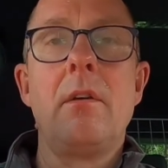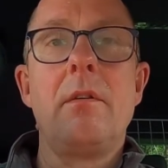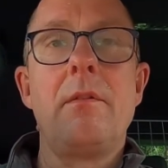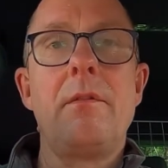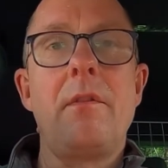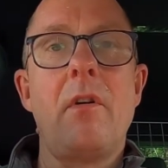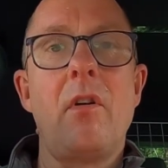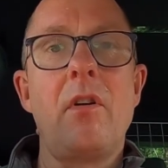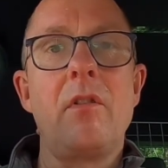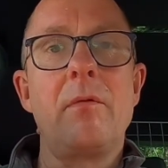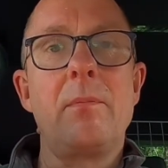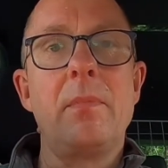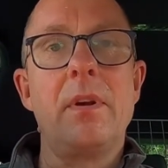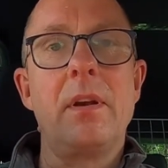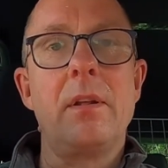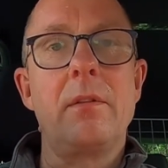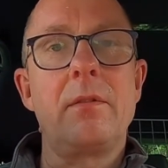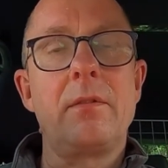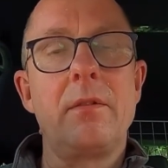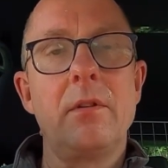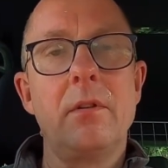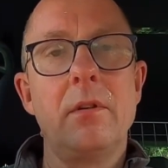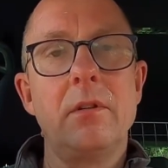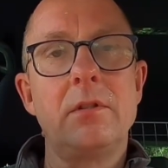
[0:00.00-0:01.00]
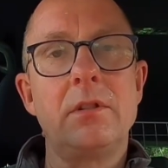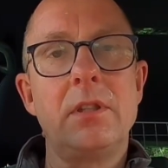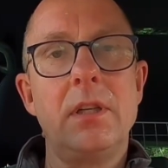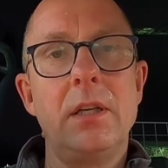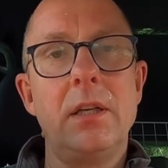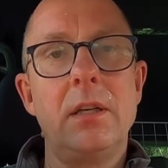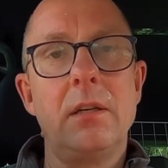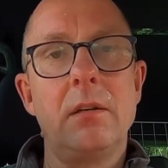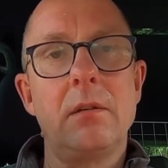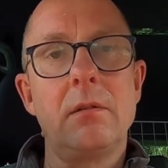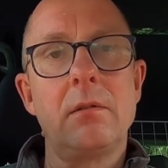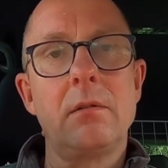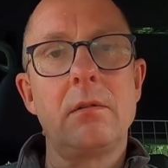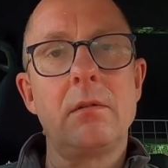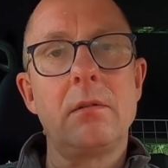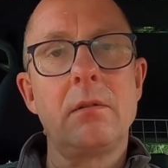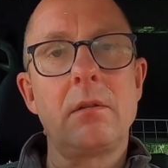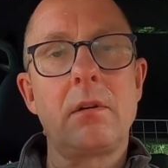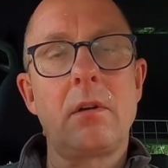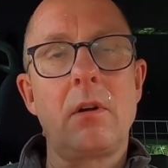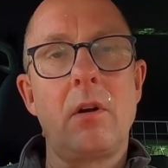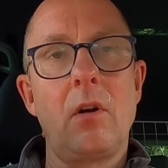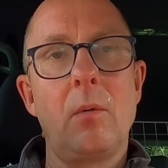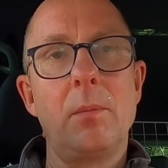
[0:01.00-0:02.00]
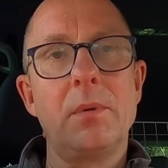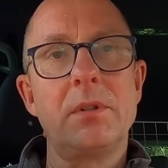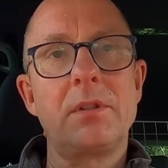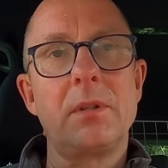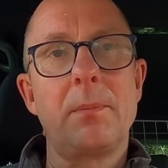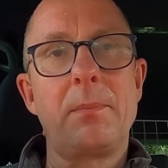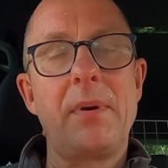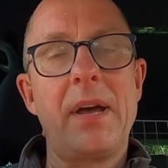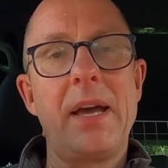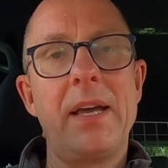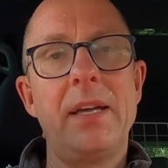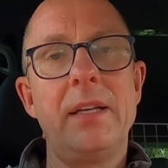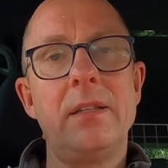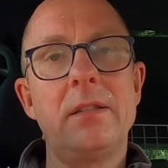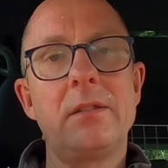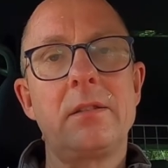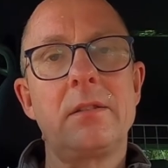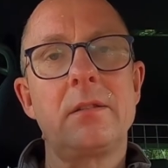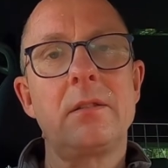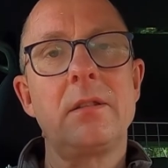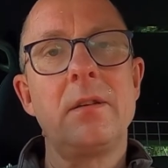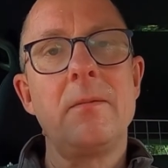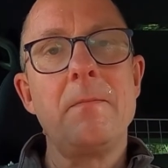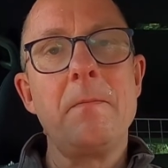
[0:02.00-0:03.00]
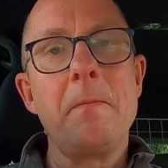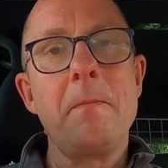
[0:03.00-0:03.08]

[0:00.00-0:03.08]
5-minute 30-kilometre pace,